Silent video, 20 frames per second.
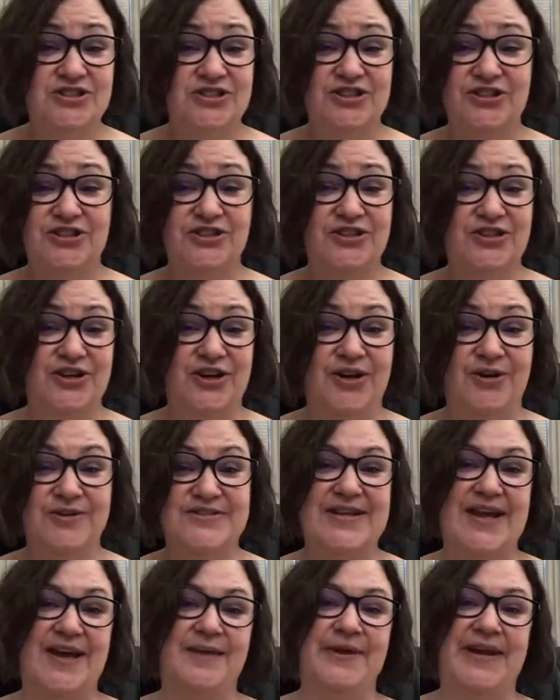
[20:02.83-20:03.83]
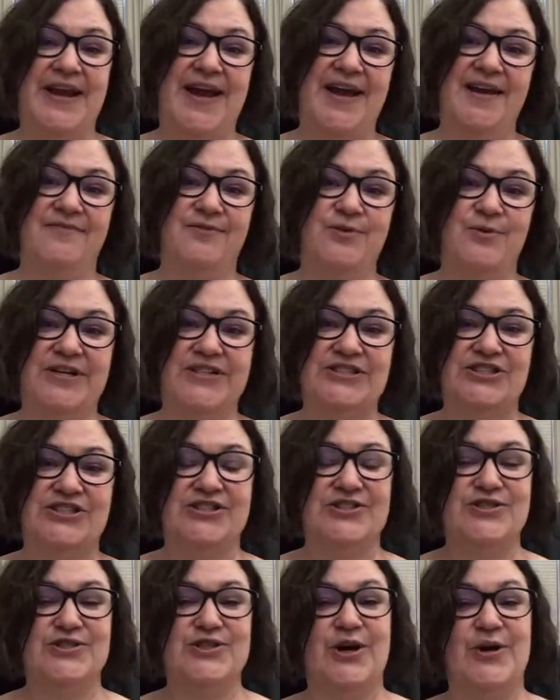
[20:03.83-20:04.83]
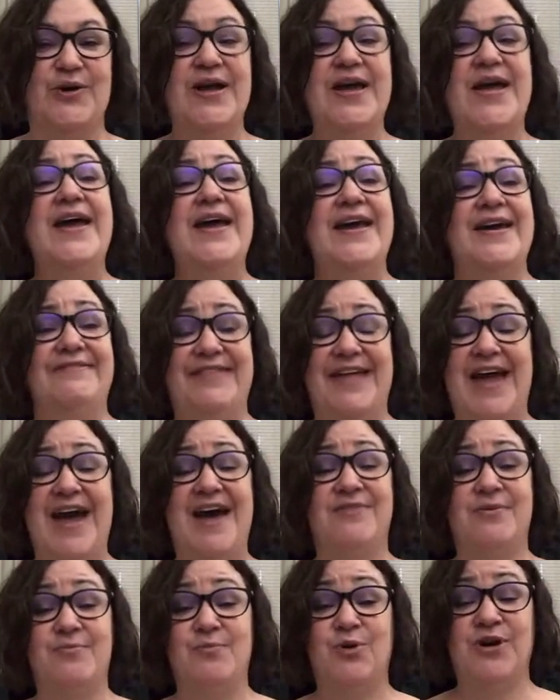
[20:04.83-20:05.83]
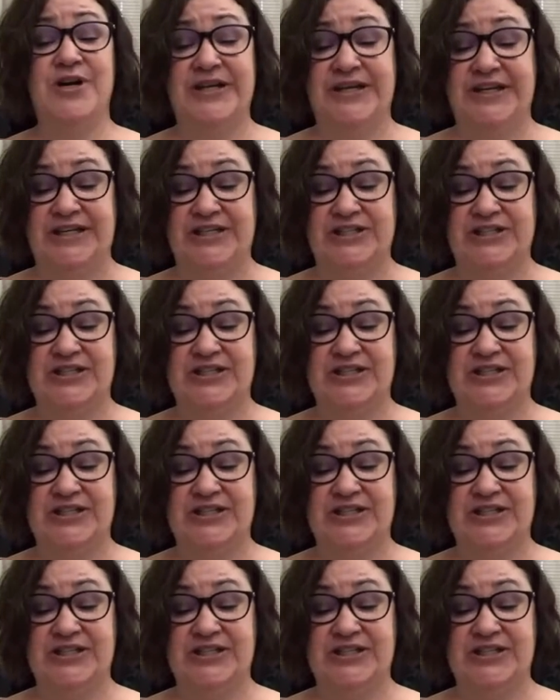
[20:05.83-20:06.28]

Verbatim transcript: you know, because I mean, I have questions. So if they have a mortgage,